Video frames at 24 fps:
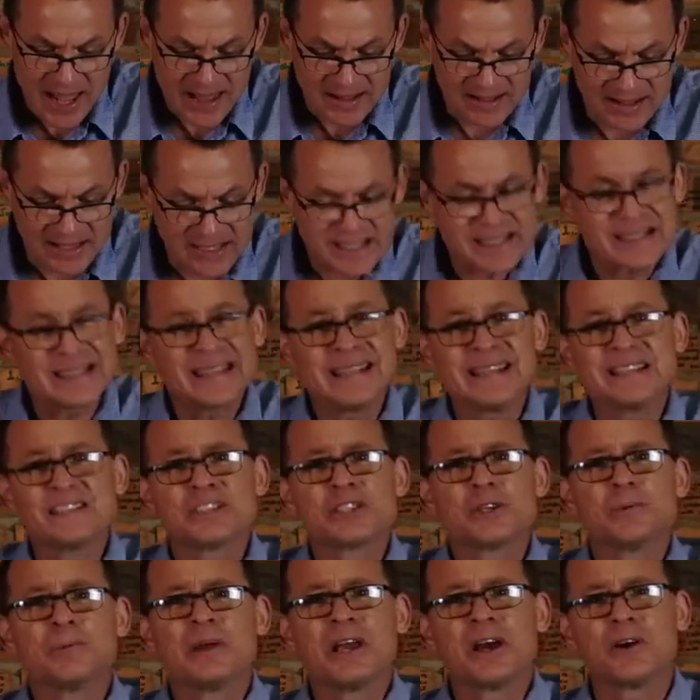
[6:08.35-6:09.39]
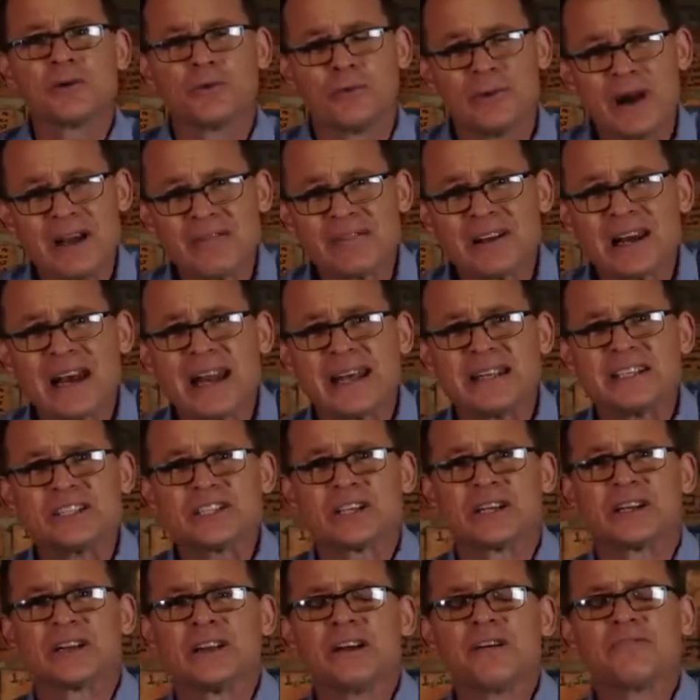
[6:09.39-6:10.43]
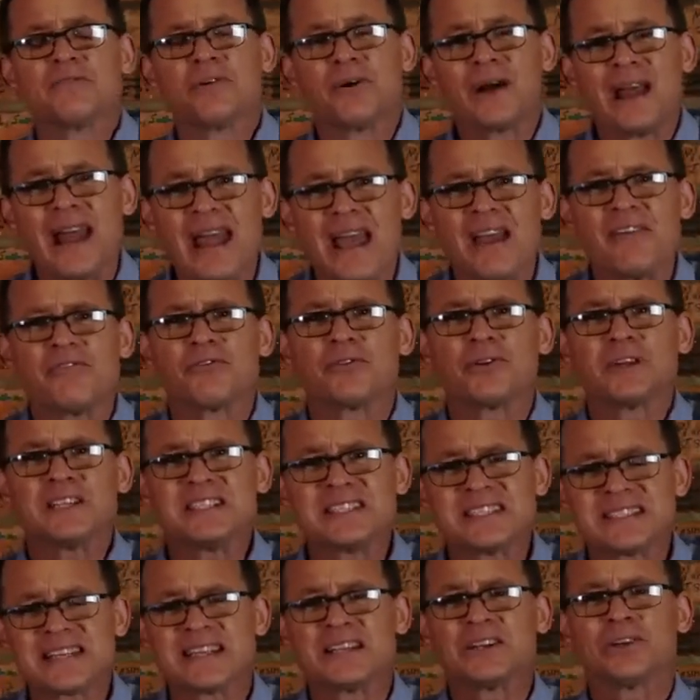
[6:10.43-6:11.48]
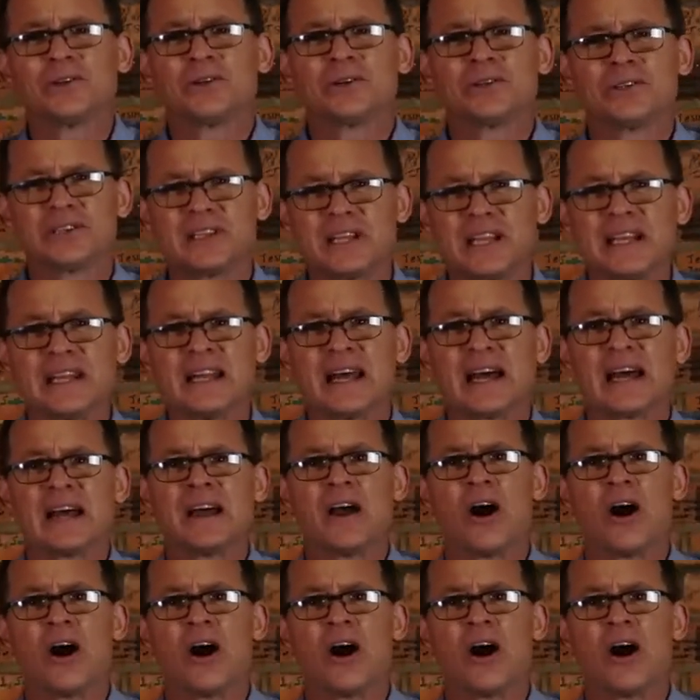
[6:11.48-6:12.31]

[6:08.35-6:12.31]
This needs to be a revelation for every single leader.